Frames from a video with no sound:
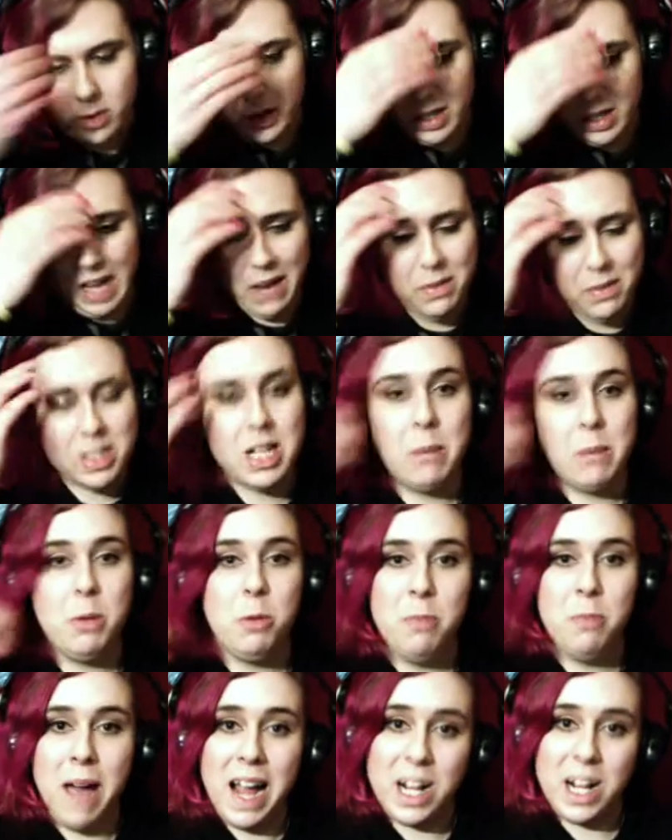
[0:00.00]
every time you
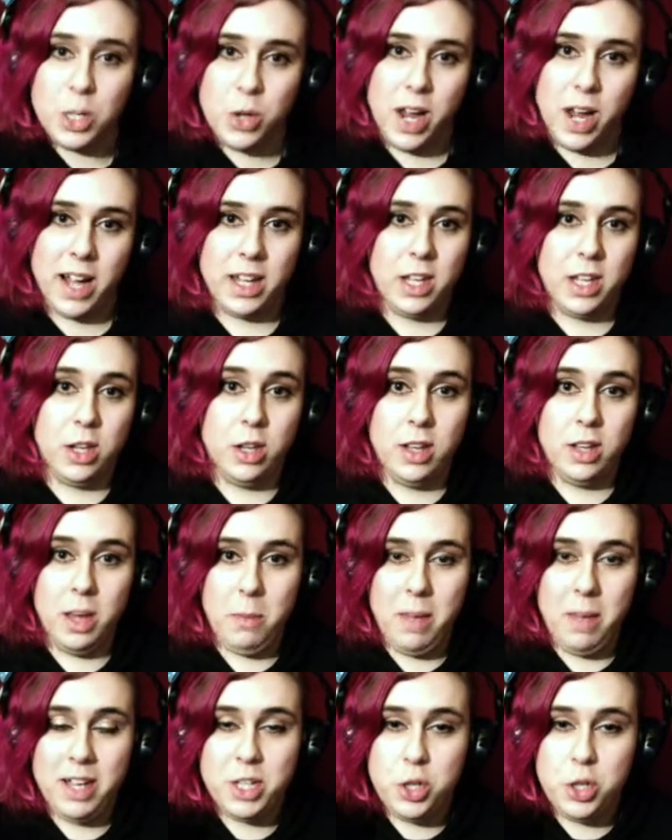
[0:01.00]
backtrack, it
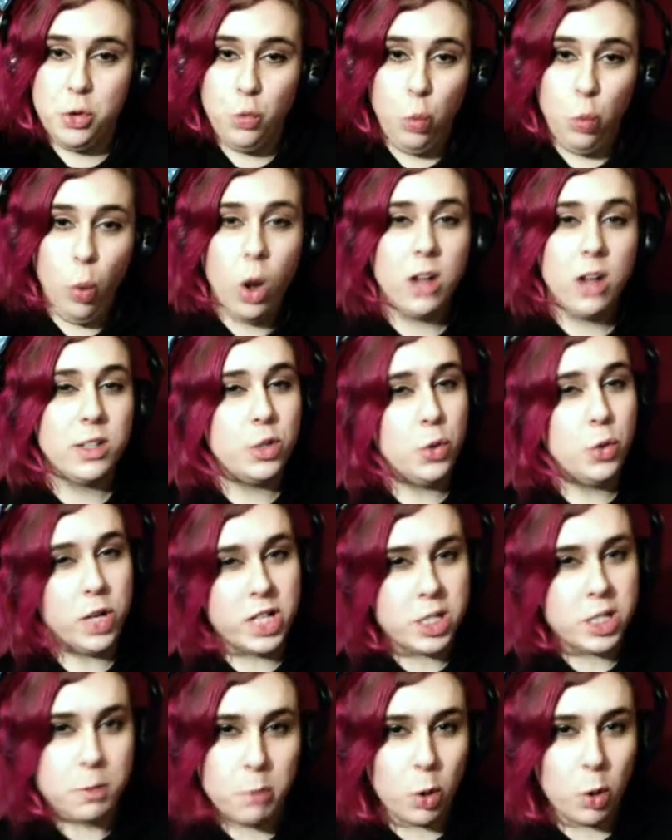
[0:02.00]
makes you want to
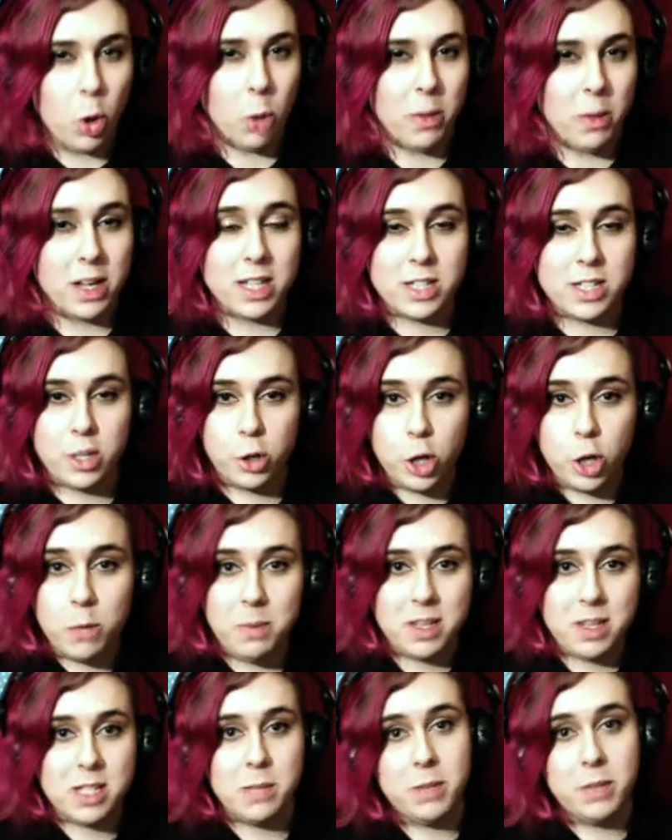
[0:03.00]
explore because there could
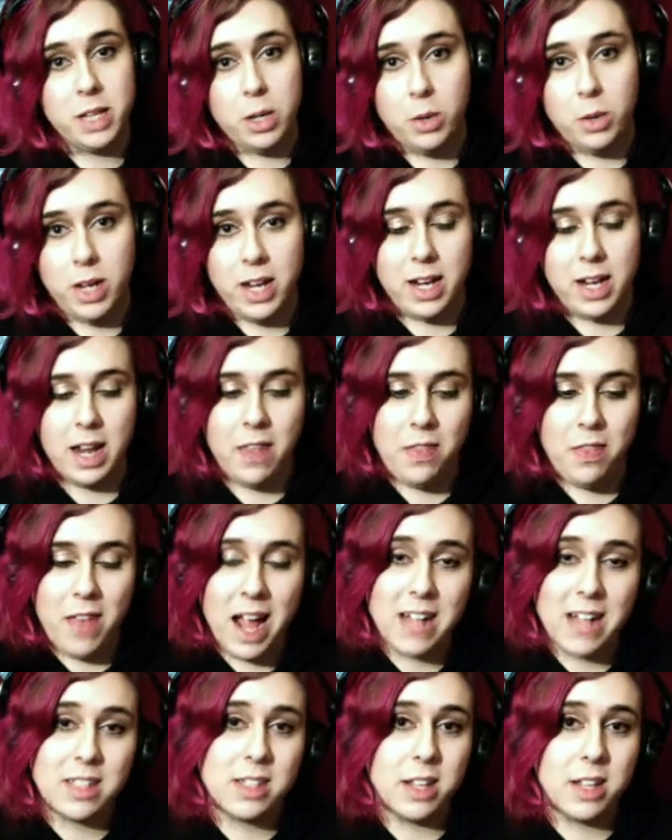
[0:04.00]
be something you need, and
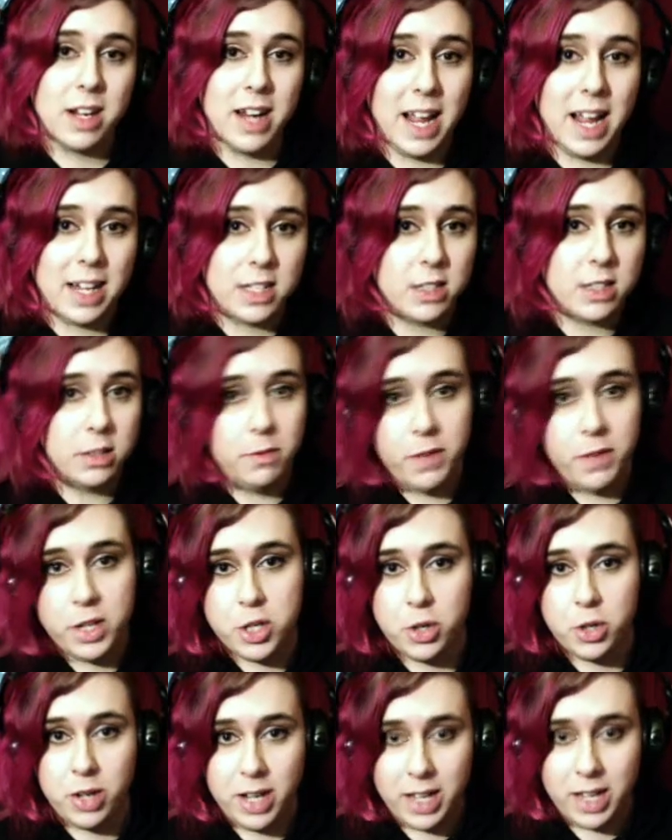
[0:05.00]
that's an excellent
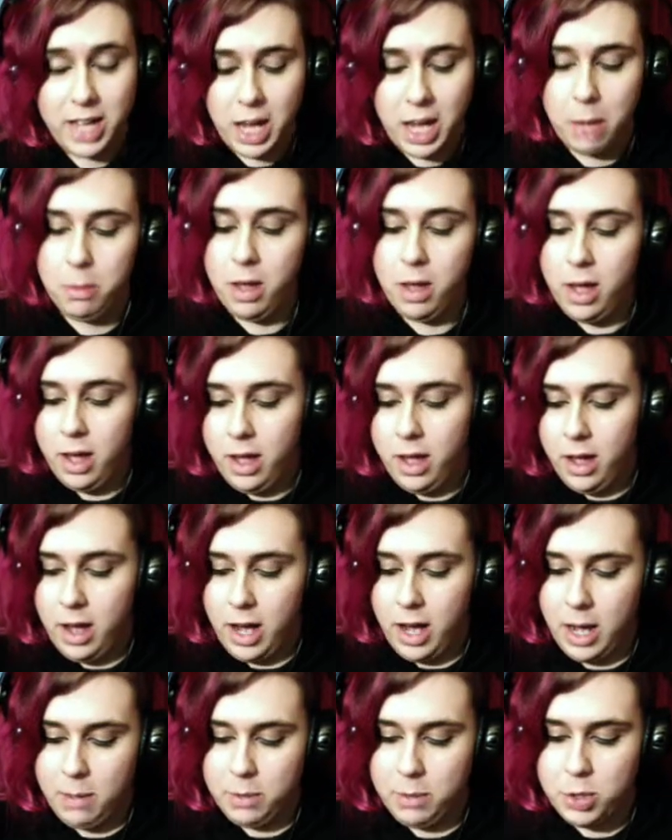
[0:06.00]
feature in a game.
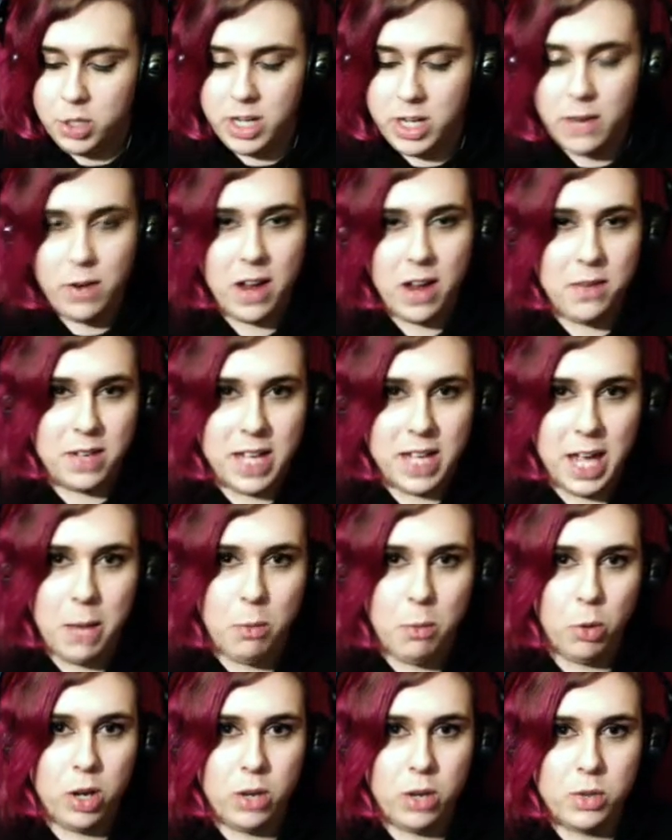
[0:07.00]
Um, you should never have a game
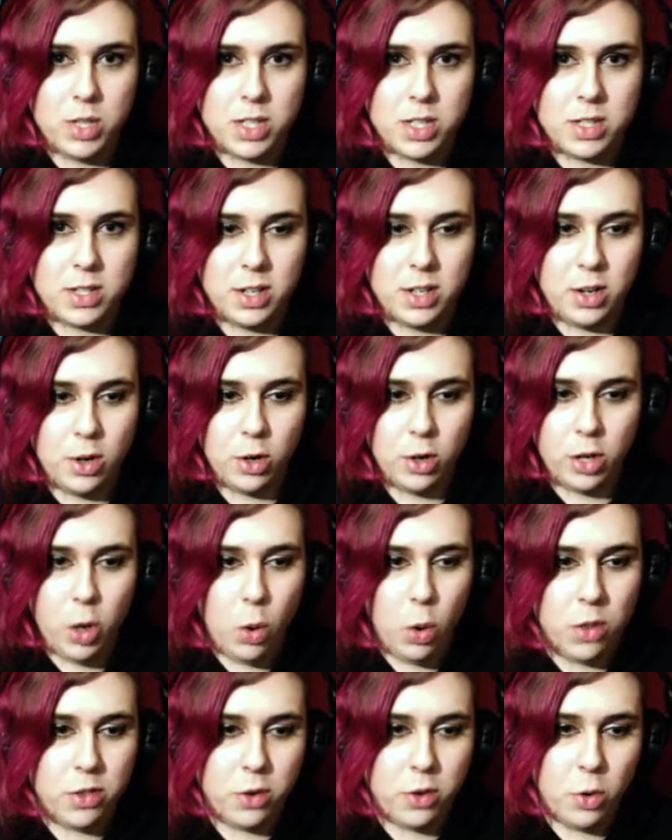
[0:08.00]
where you just you're
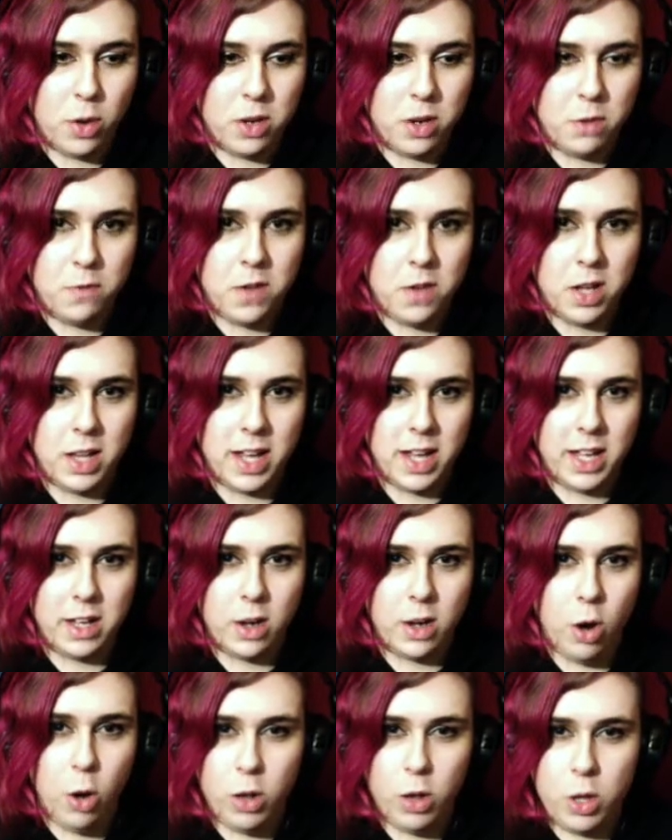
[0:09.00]
going through and you feel like
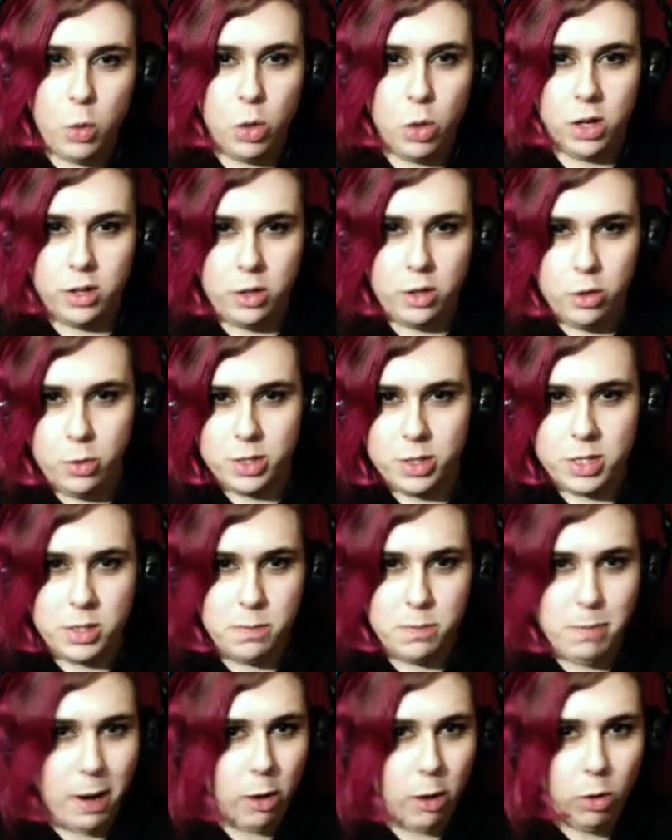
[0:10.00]
all you want to do is
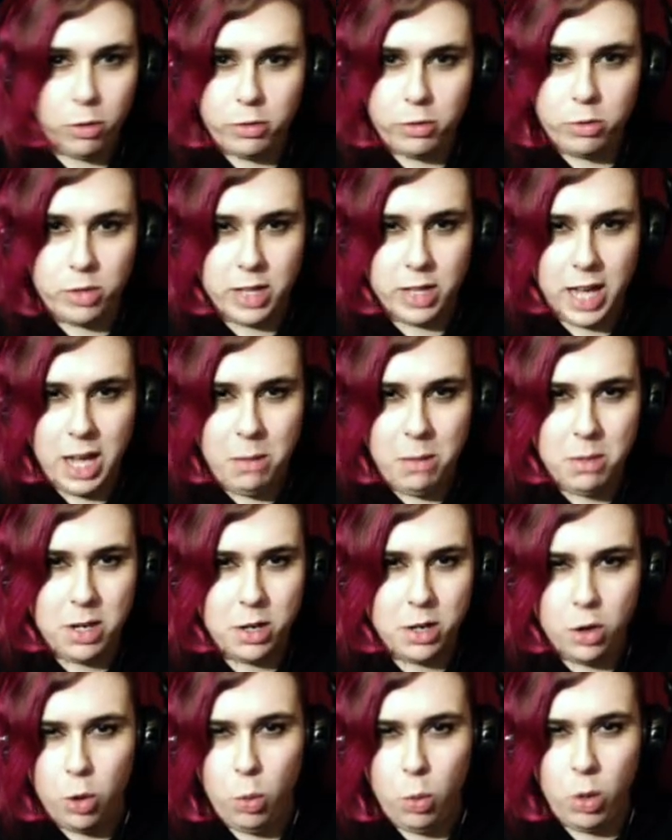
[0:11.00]
barrel through the game, and you
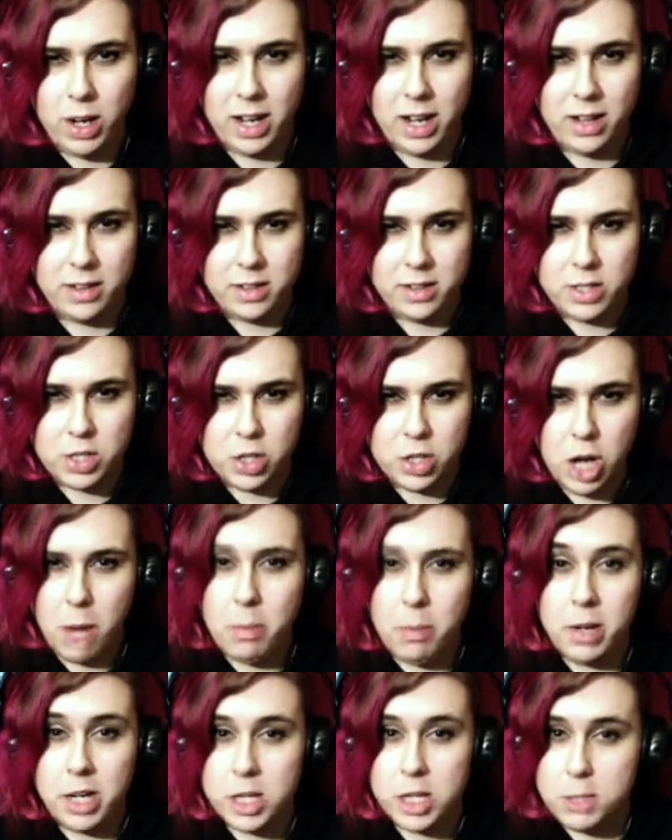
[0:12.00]
don't want to
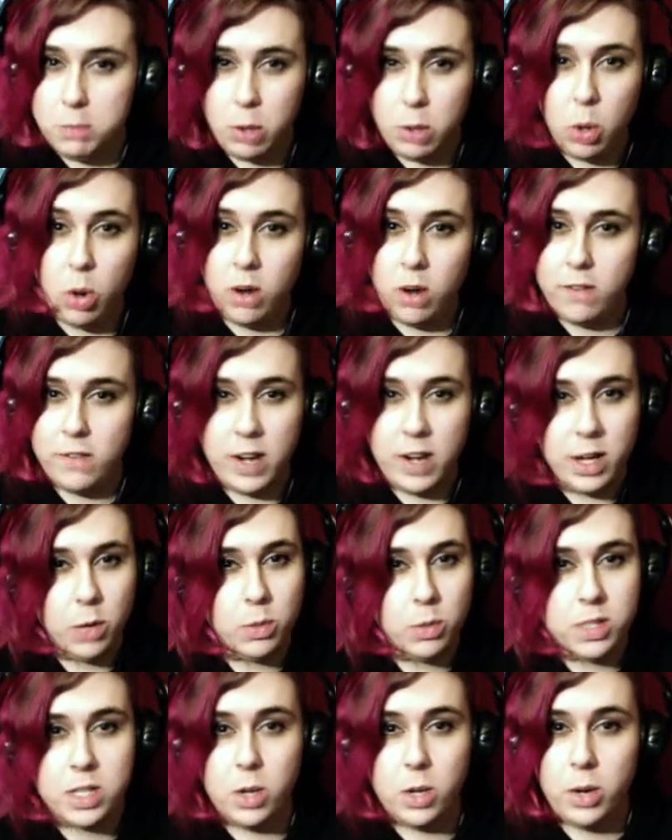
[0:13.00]
stop and explore and find out
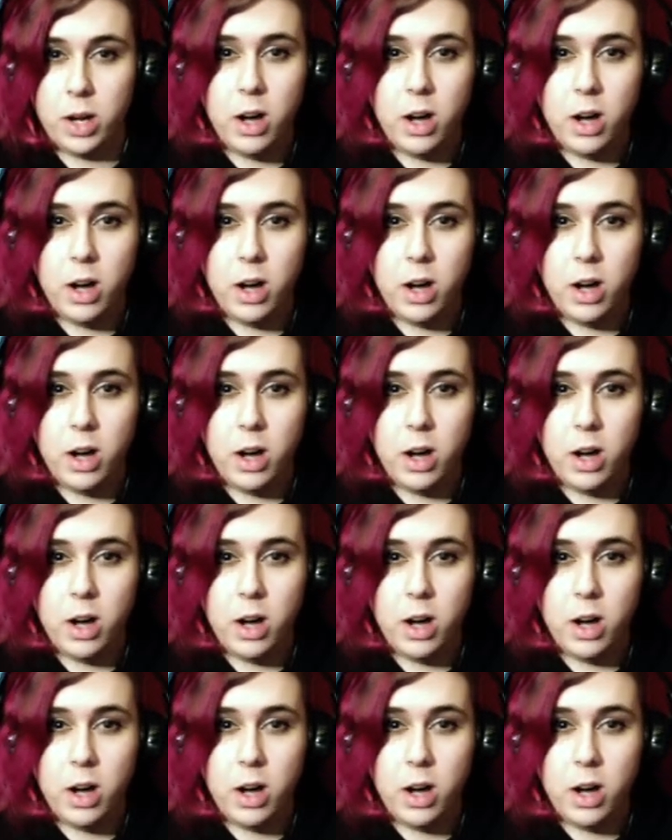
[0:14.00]
what's going